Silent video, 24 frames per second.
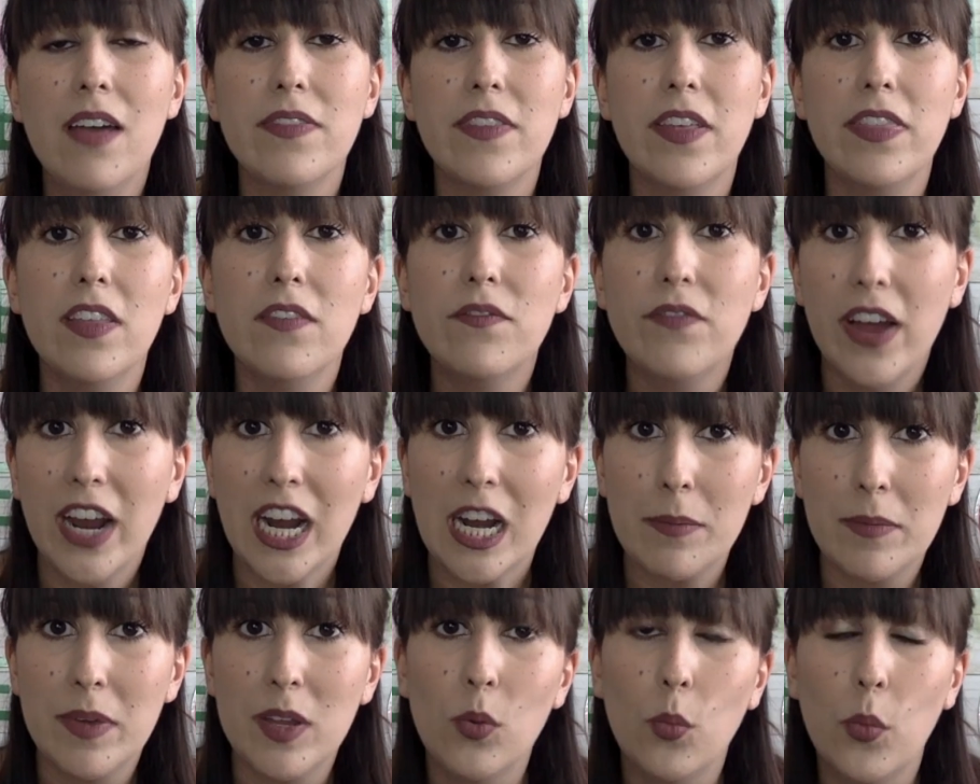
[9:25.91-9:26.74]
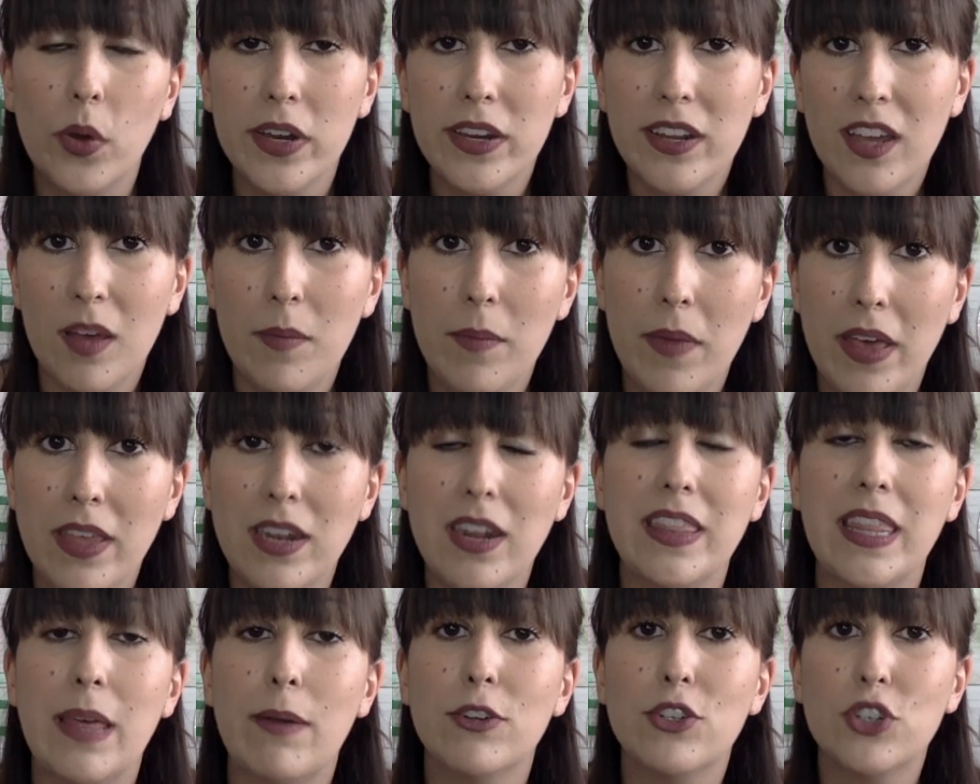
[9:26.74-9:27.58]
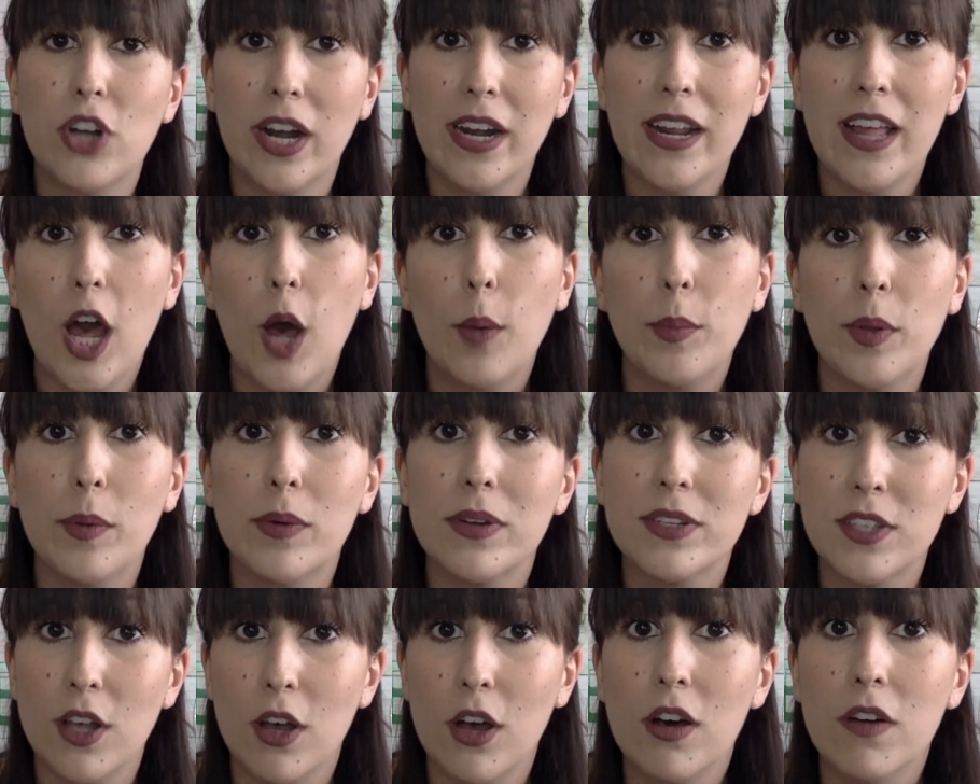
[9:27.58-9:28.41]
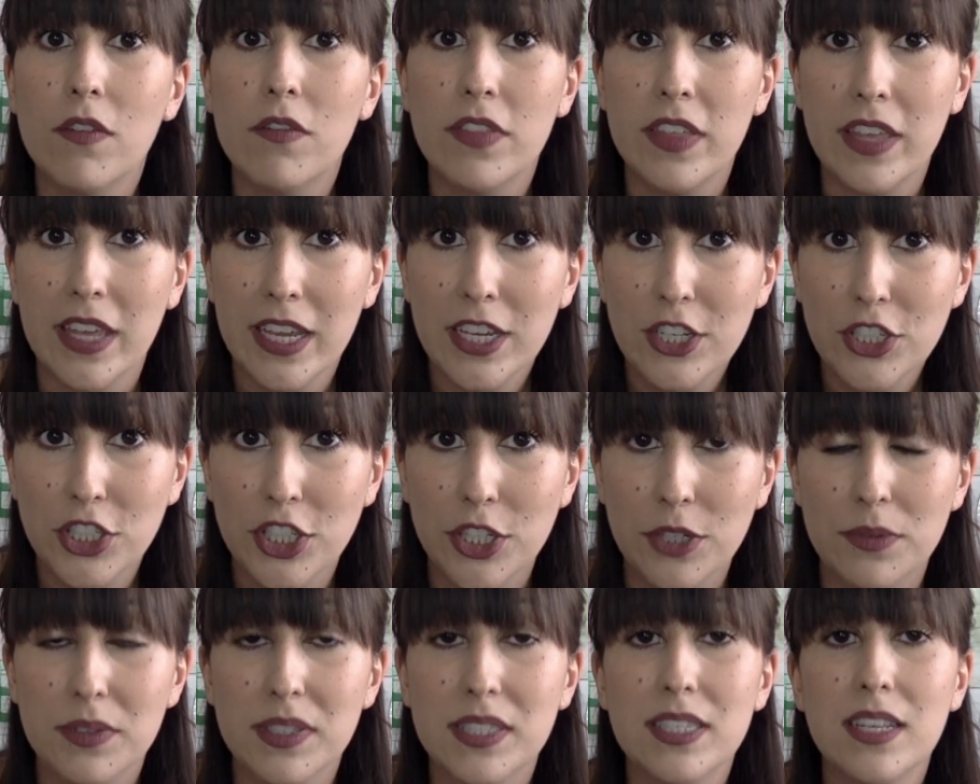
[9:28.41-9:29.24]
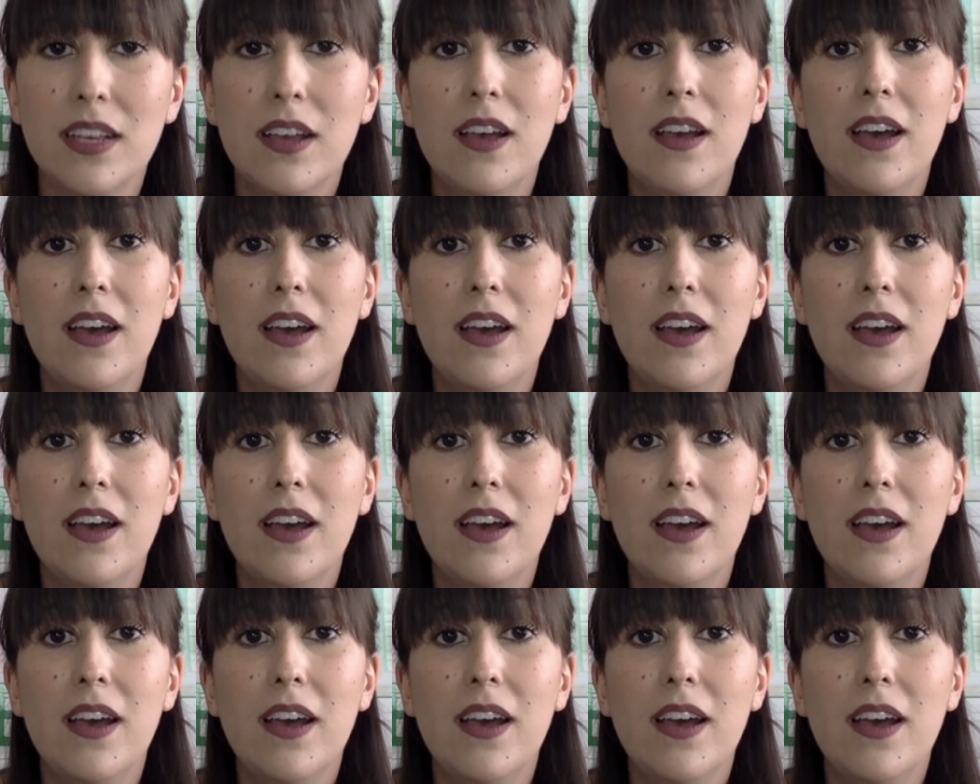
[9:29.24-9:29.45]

then the firemen would come in and they would try to help you resolve the issues.